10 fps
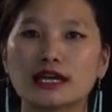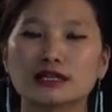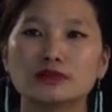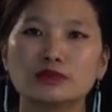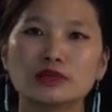
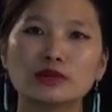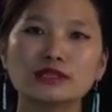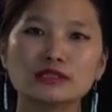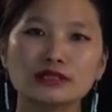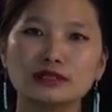and
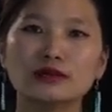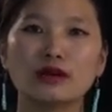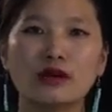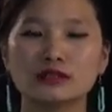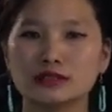requesting you
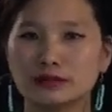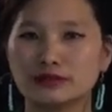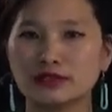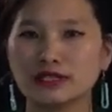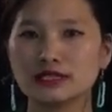all to be
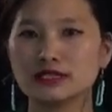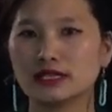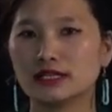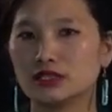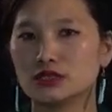focused
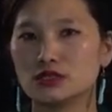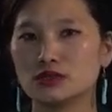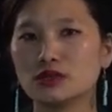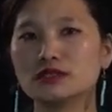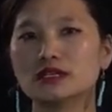in this
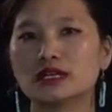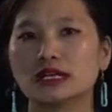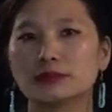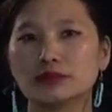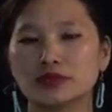short
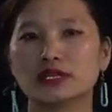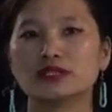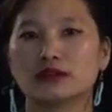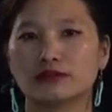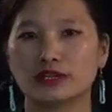
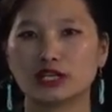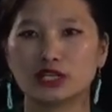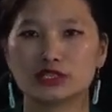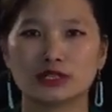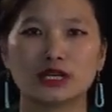period of
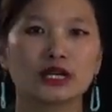English.